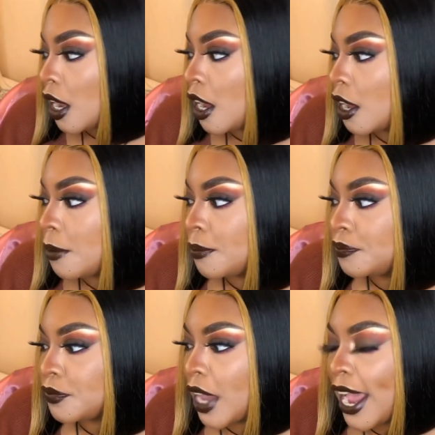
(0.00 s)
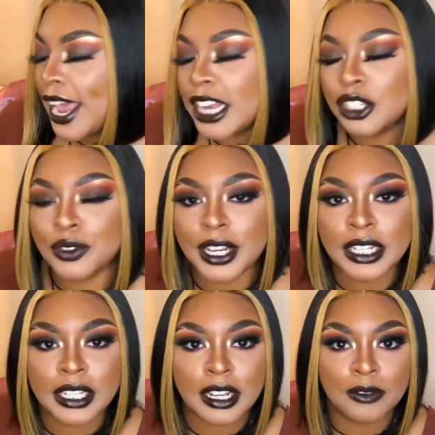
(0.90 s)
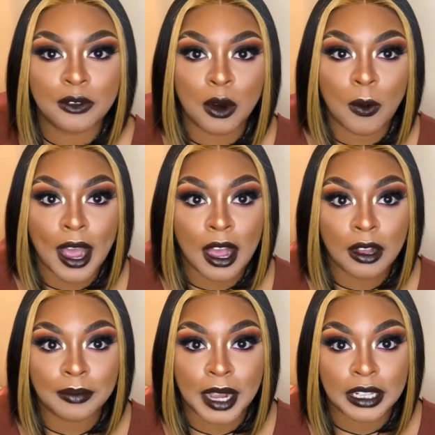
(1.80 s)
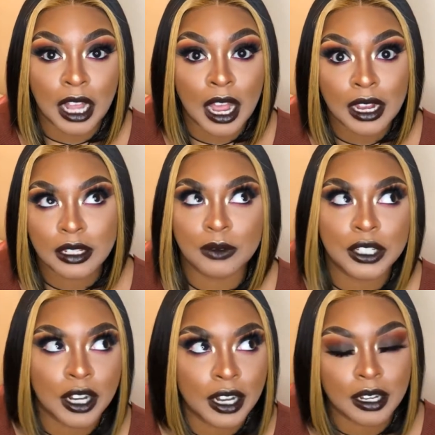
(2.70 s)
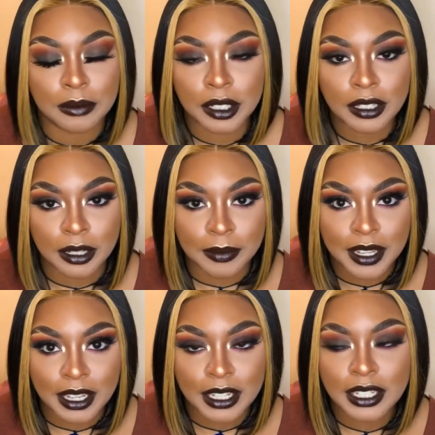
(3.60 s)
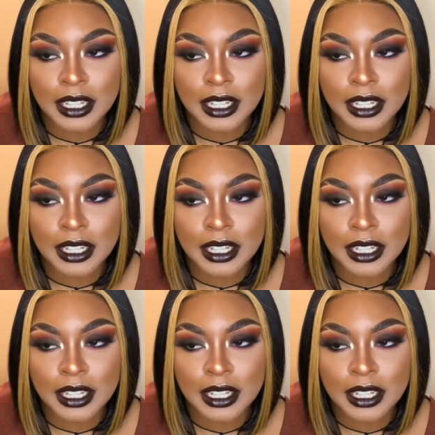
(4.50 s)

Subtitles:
I had dreads in for a while, my locks, which I completely miss.